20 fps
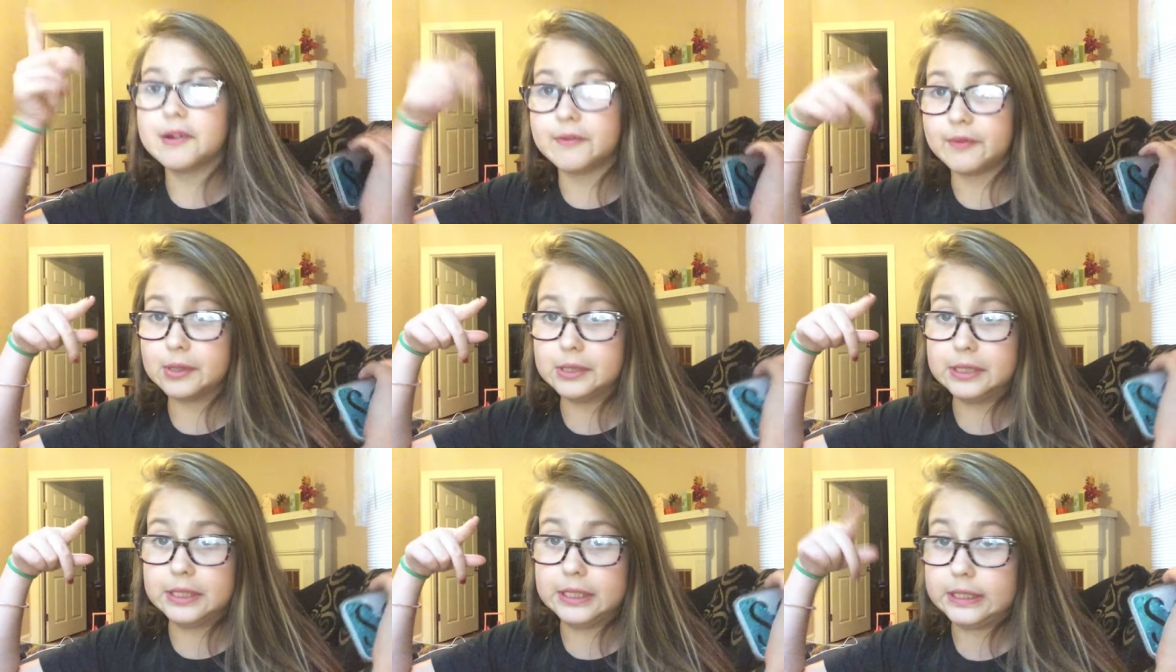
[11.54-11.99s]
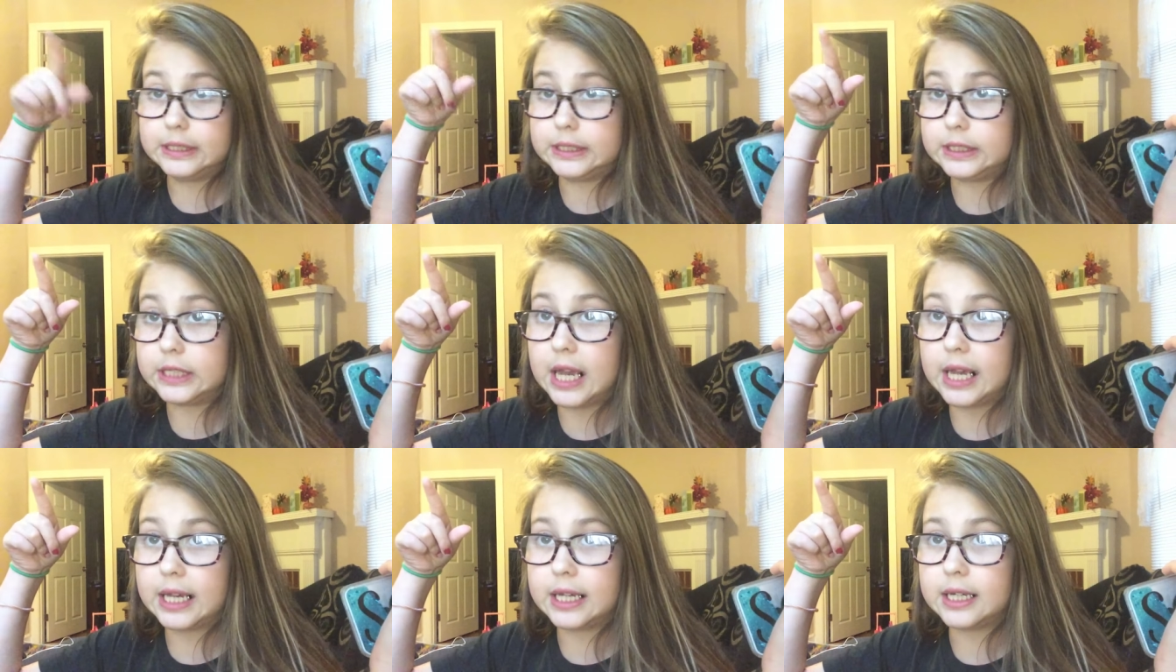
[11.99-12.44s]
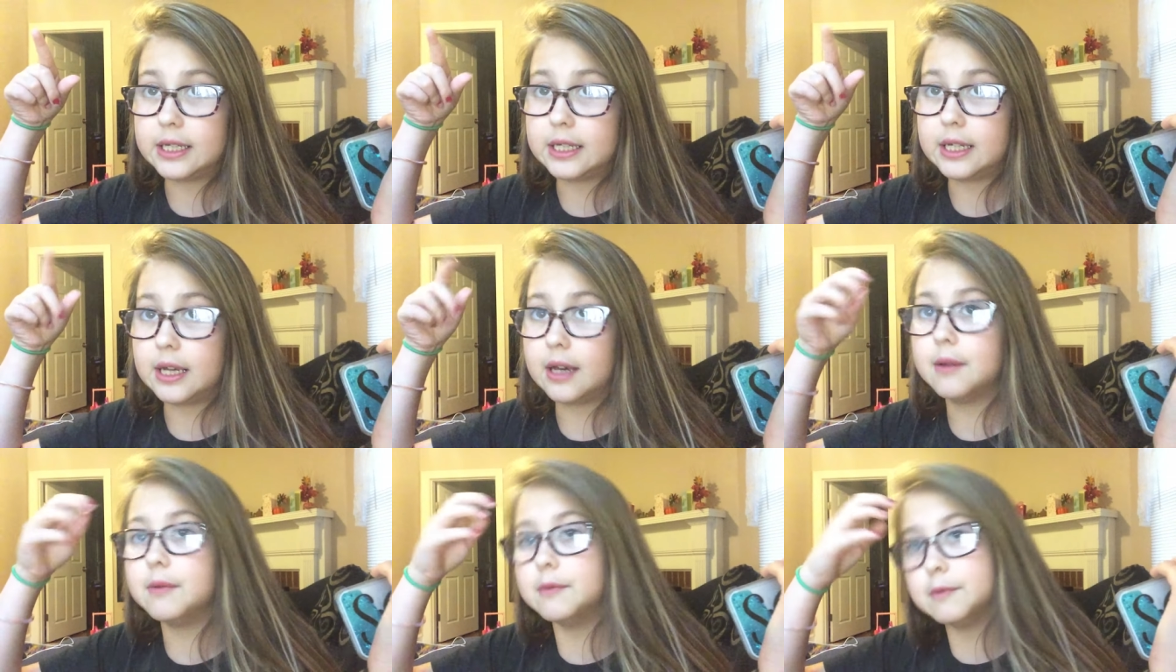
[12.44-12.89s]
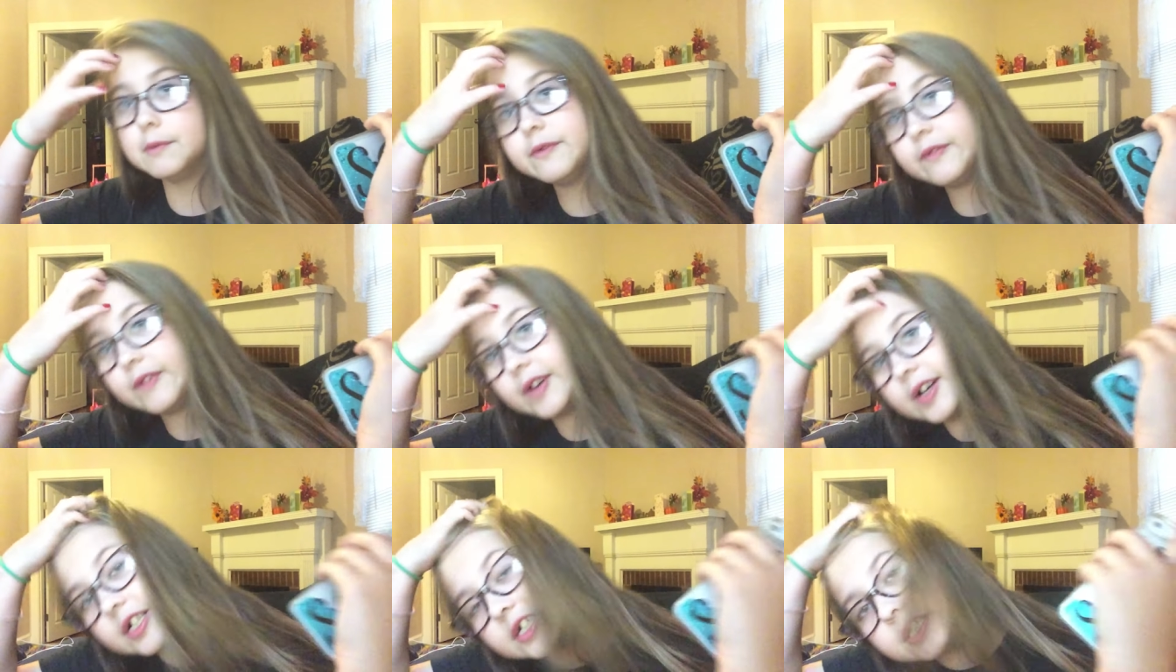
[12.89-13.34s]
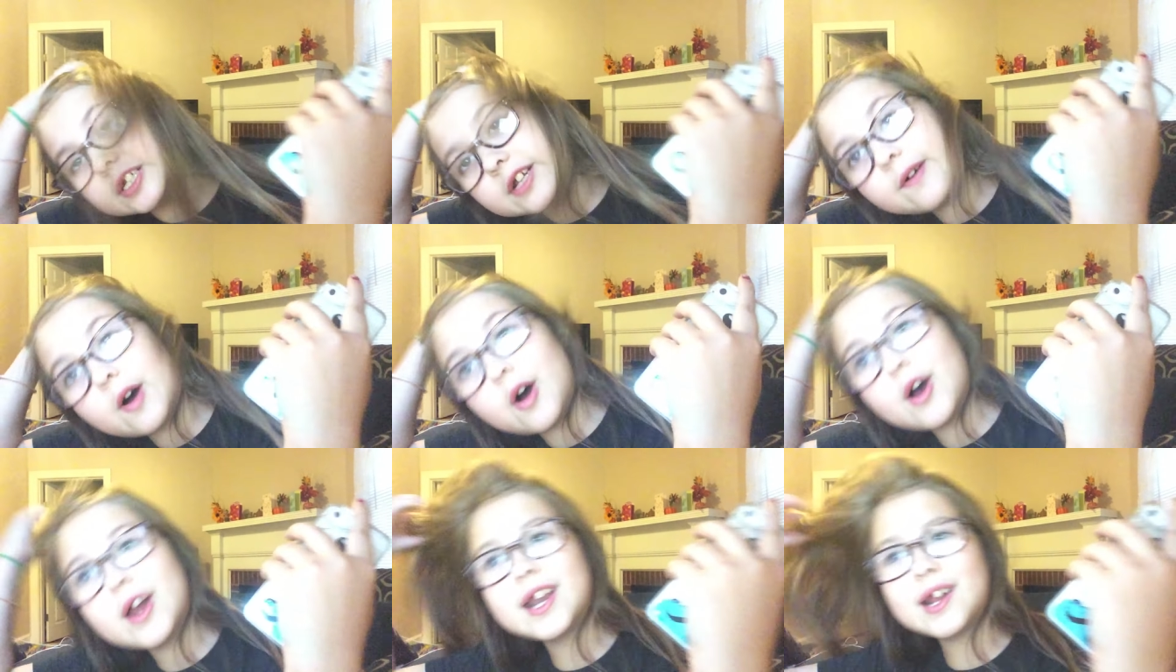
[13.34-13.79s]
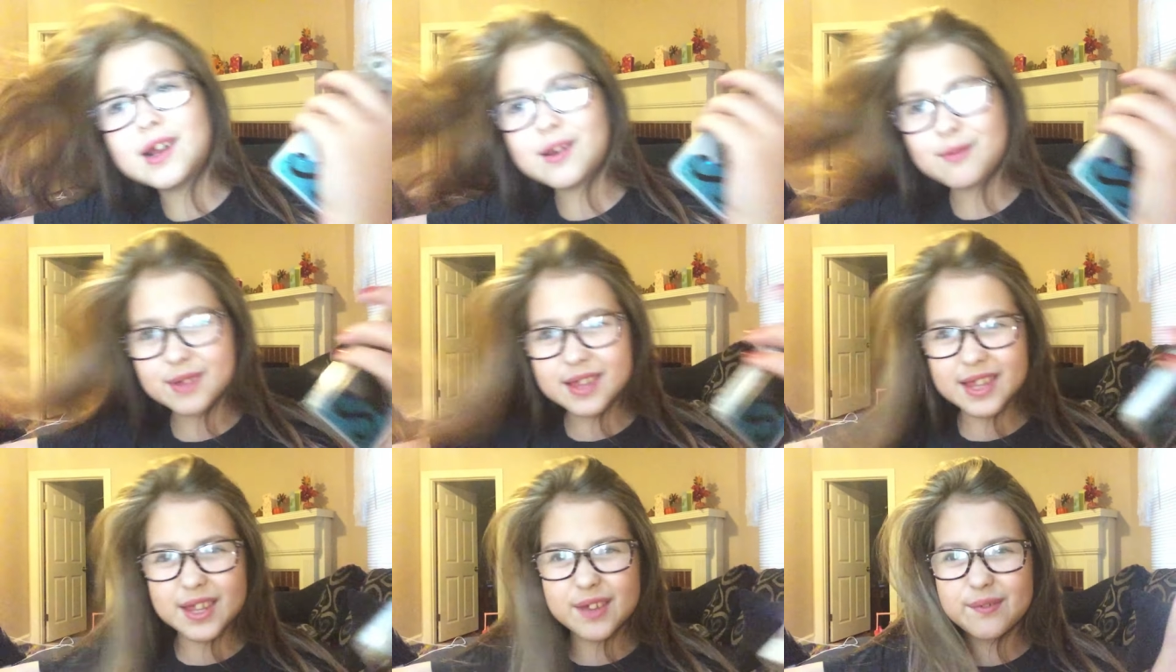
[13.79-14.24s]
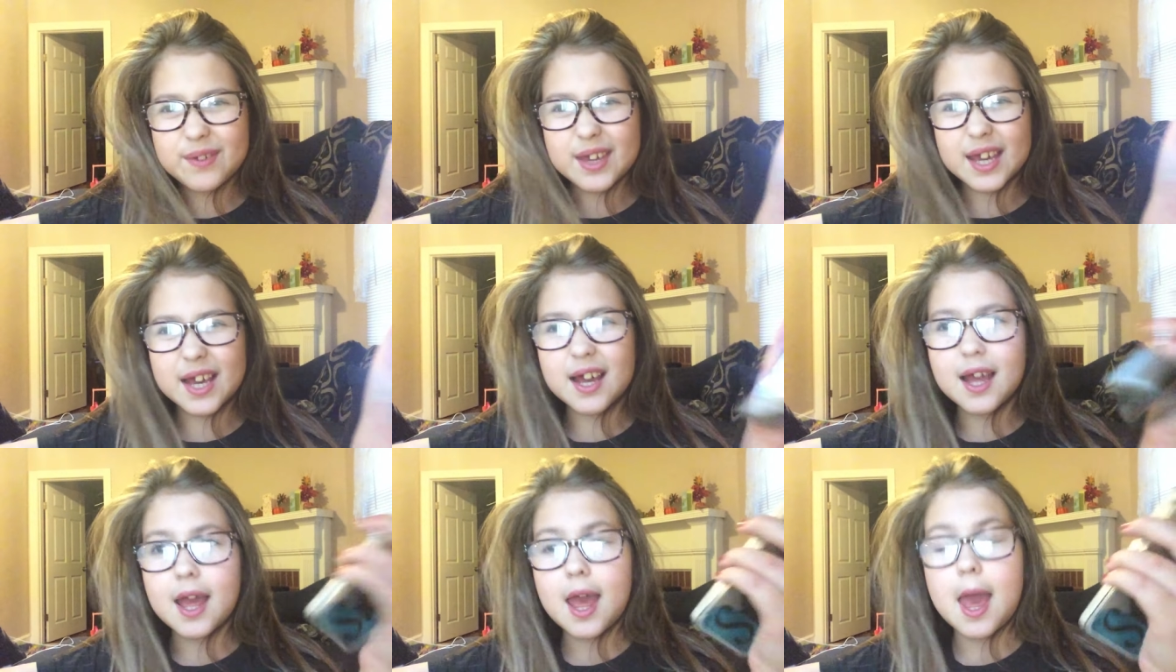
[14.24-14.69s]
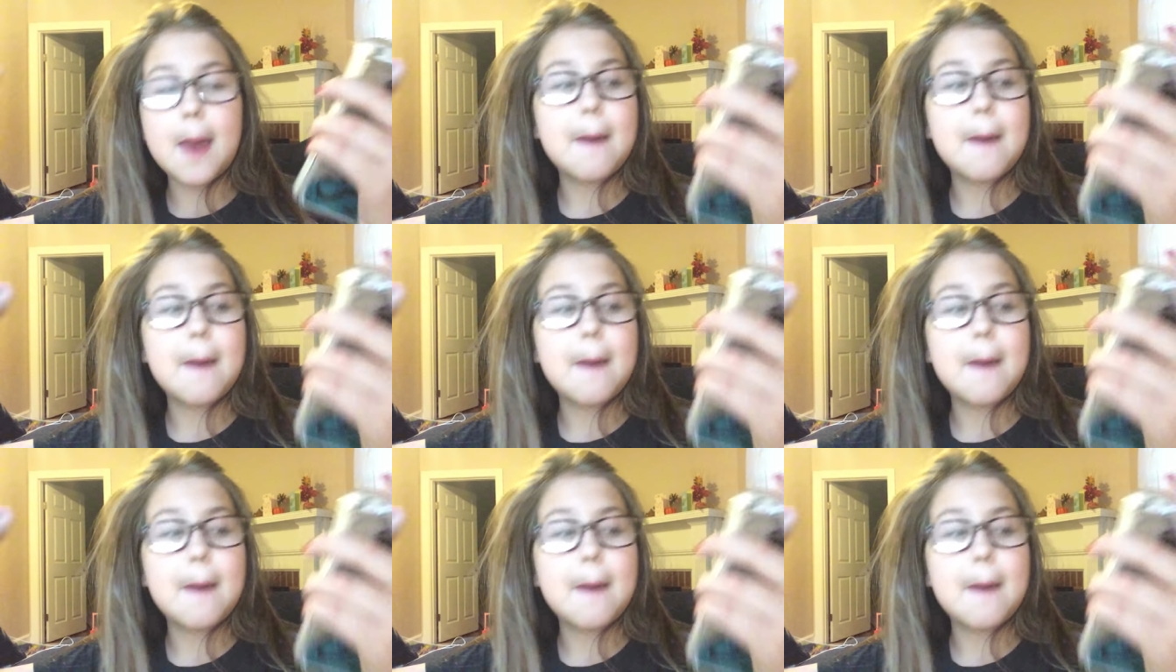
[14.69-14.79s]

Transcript: my phone is jacked up, first of all, and I'm Olivia,